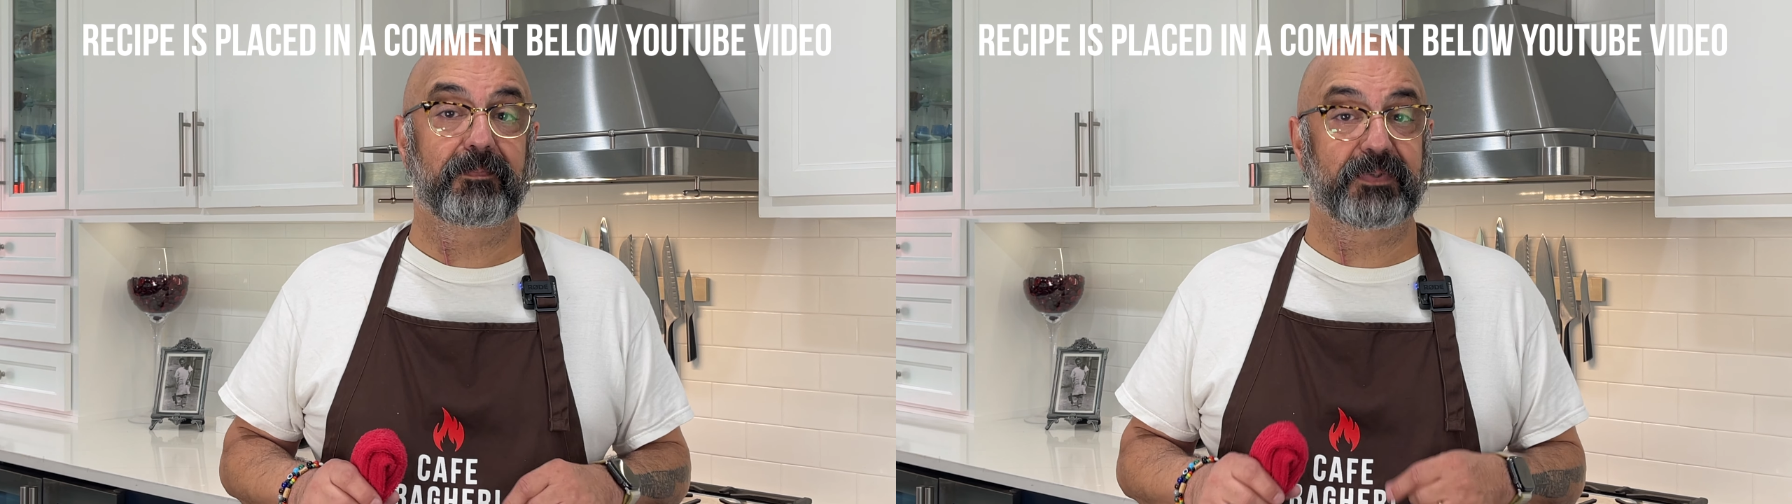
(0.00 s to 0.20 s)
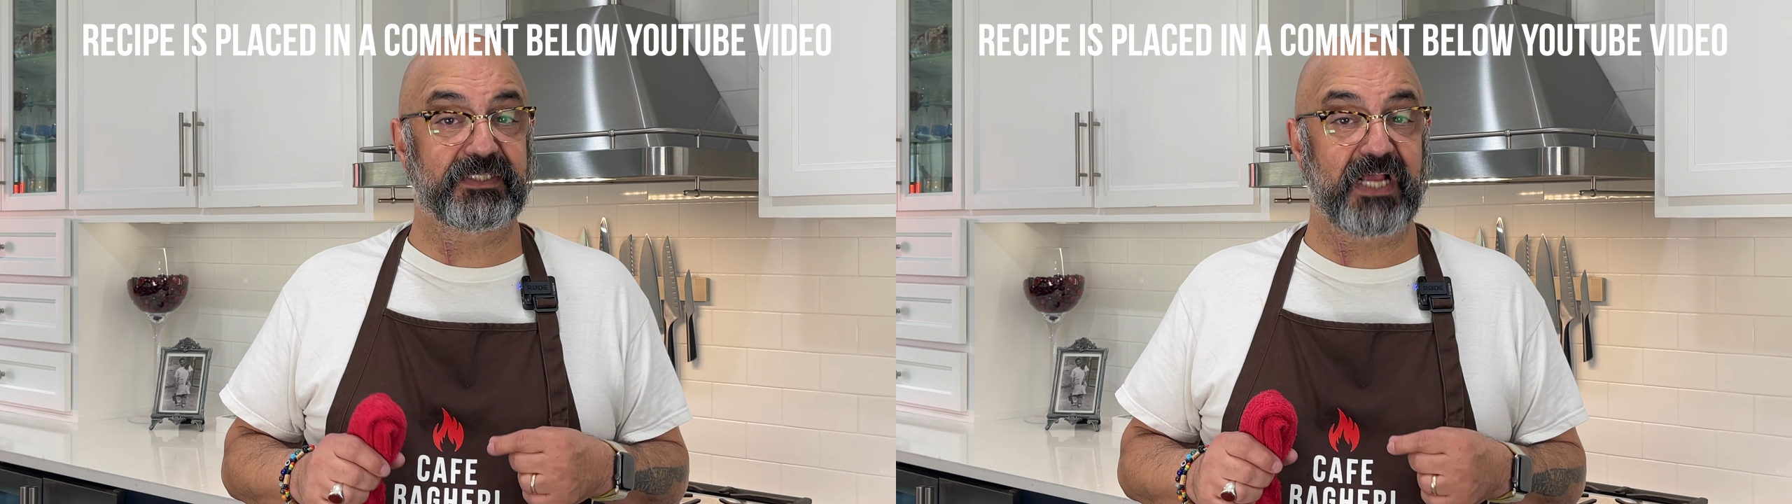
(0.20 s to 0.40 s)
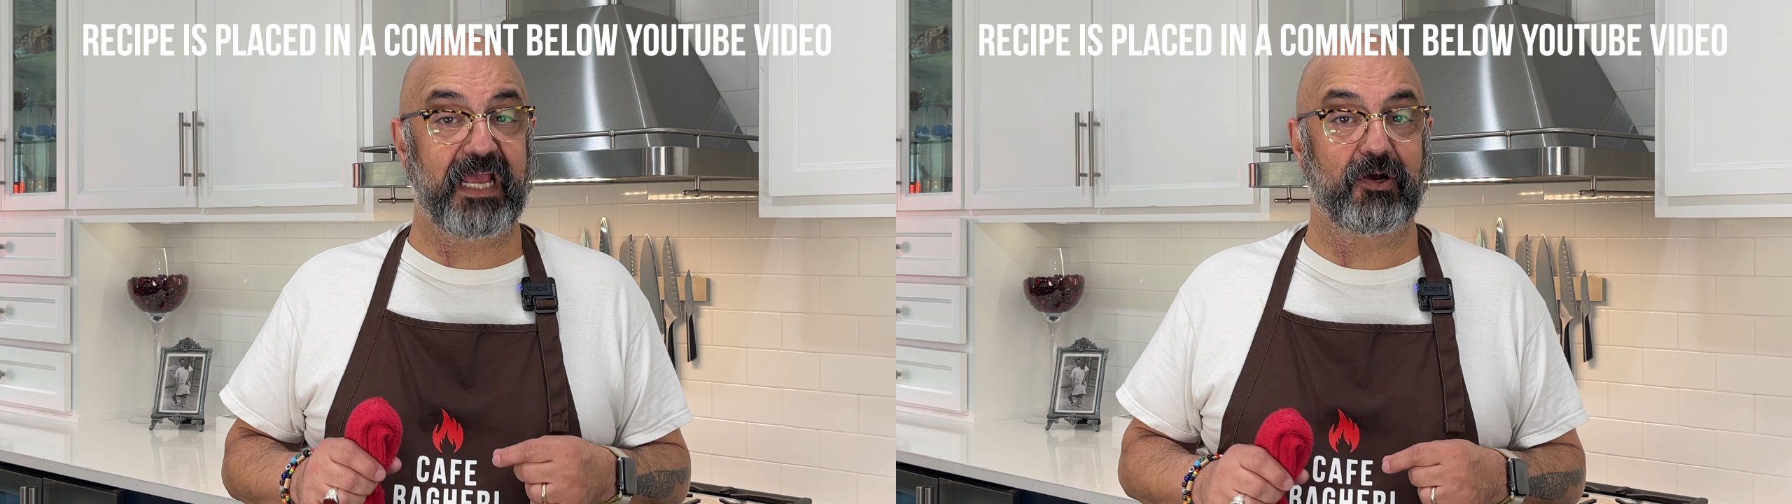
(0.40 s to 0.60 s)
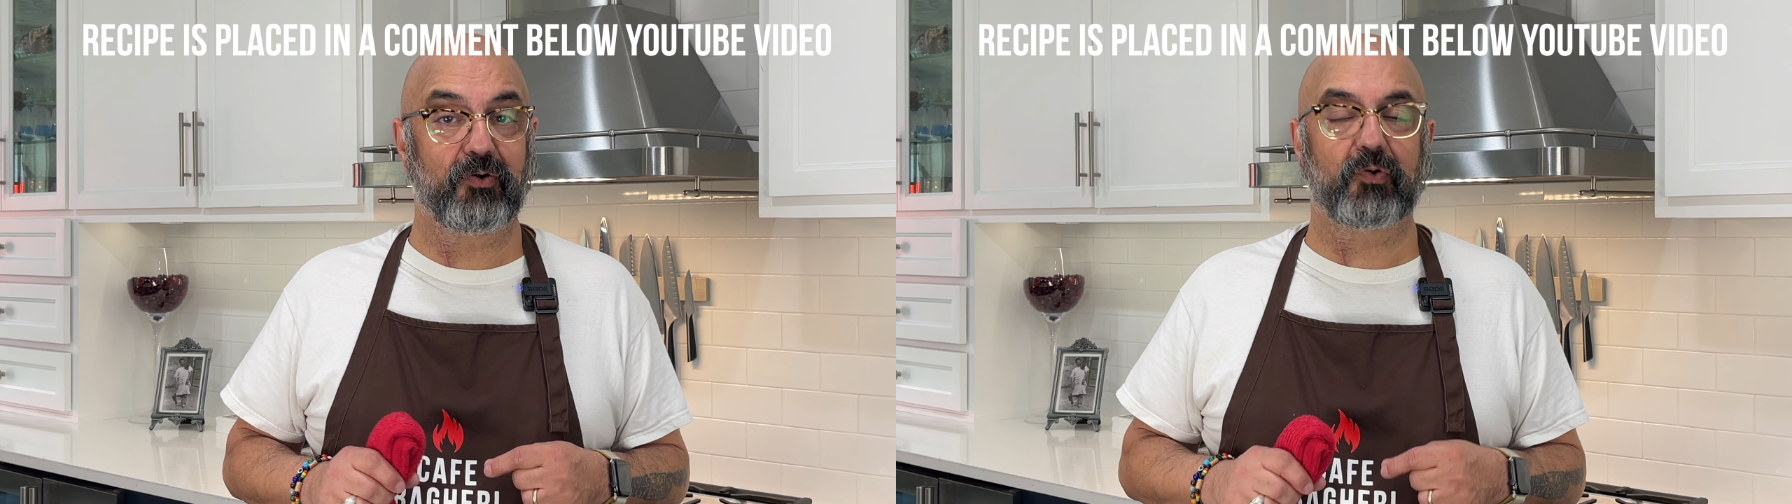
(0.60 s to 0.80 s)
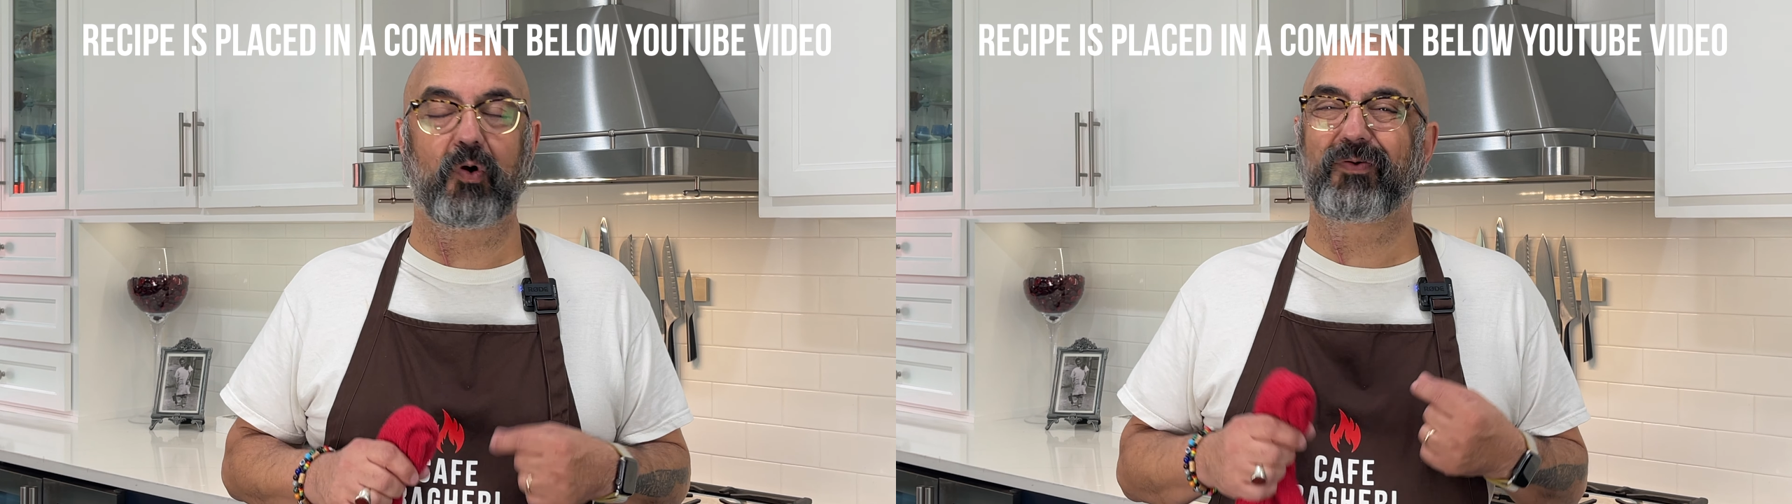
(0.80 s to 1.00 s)
potato
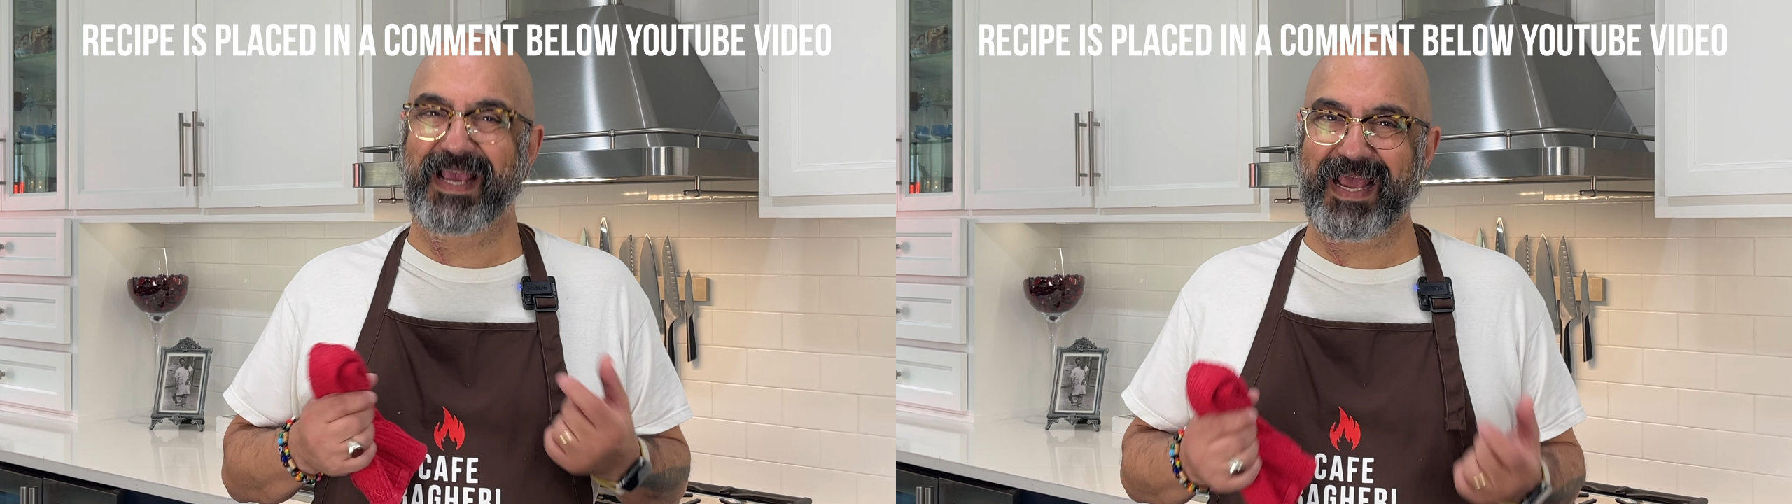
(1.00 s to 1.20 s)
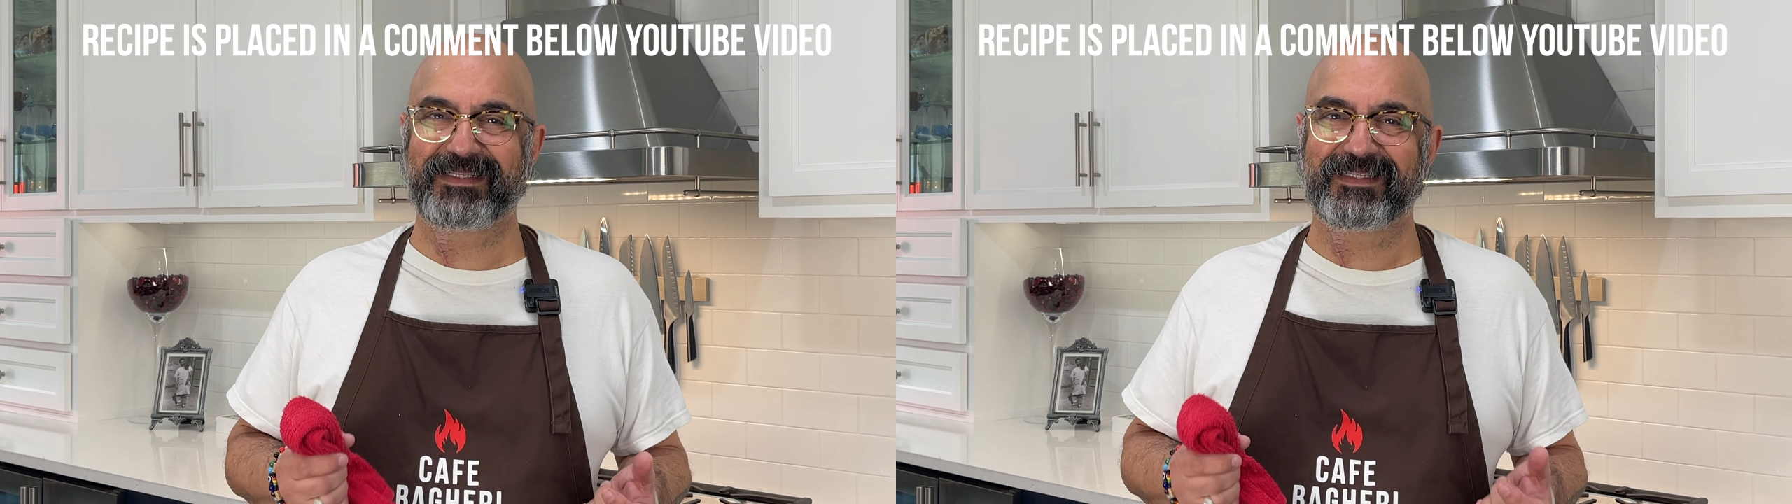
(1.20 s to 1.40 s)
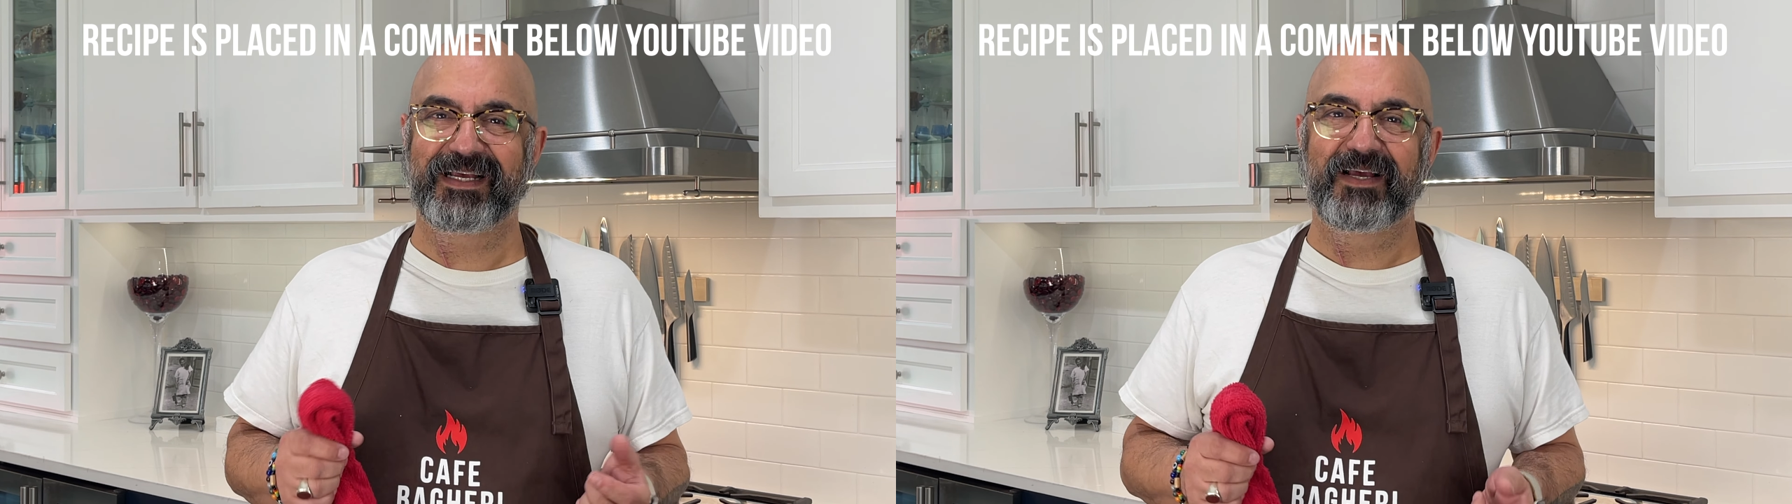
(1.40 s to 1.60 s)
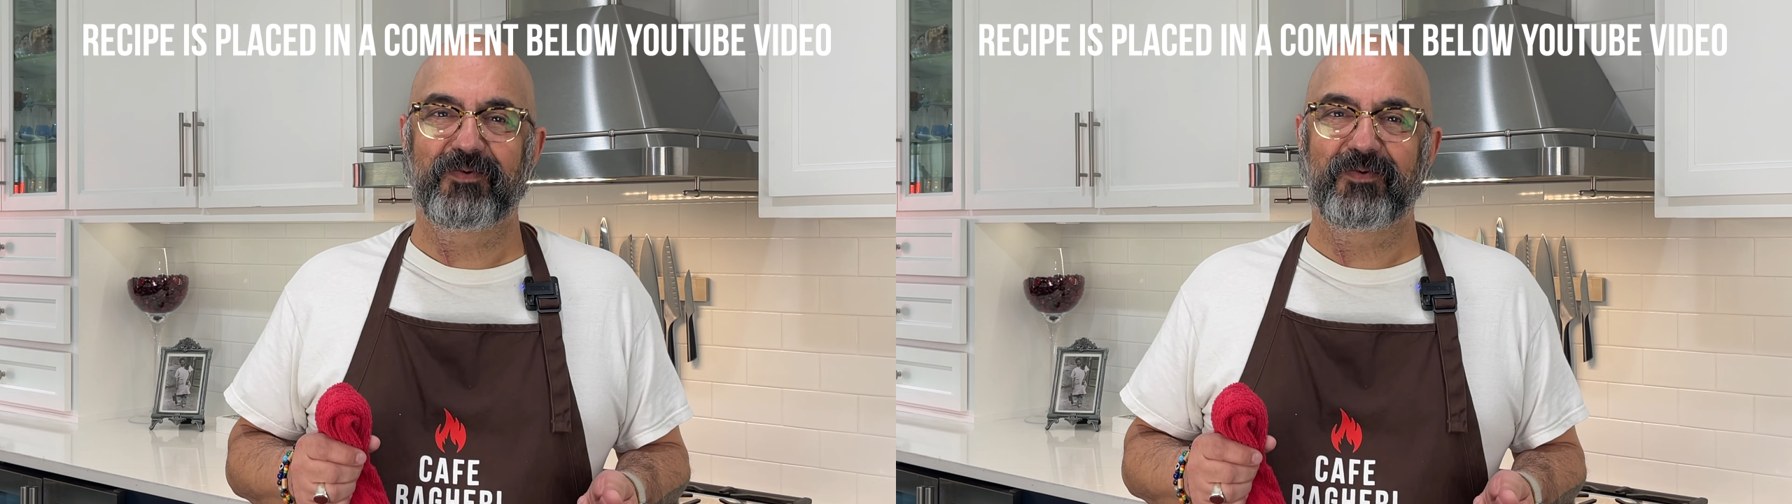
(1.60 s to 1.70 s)
croquette,